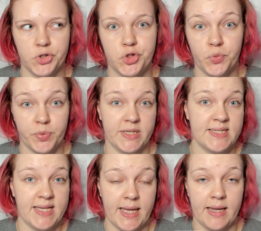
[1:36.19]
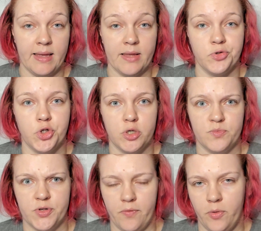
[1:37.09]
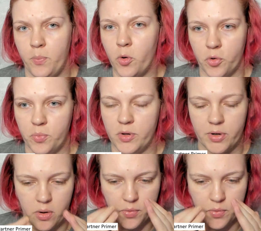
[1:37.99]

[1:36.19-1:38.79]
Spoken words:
super exciting in terms of the pore blurring,